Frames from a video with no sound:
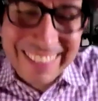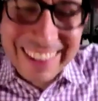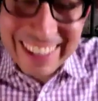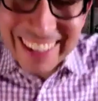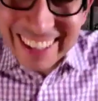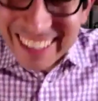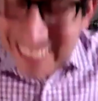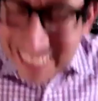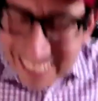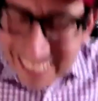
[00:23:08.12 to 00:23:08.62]
it. I'll,
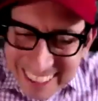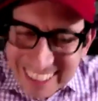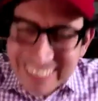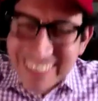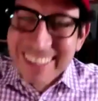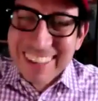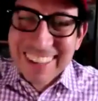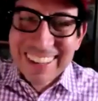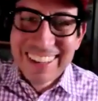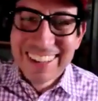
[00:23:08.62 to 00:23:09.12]
I'll even
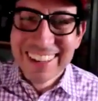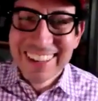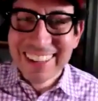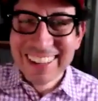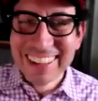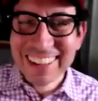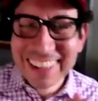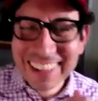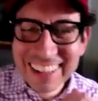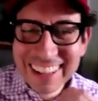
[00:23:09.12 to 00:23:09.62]
send you
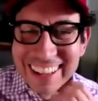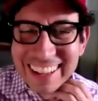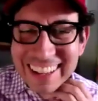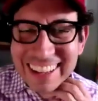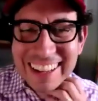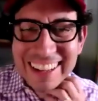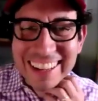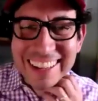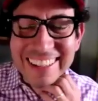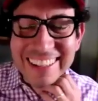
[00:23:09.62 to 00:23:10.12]
the ramen
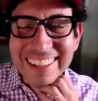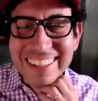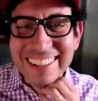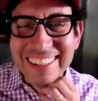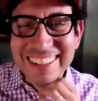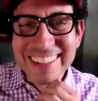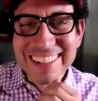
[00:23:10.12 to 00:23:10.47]
noodles.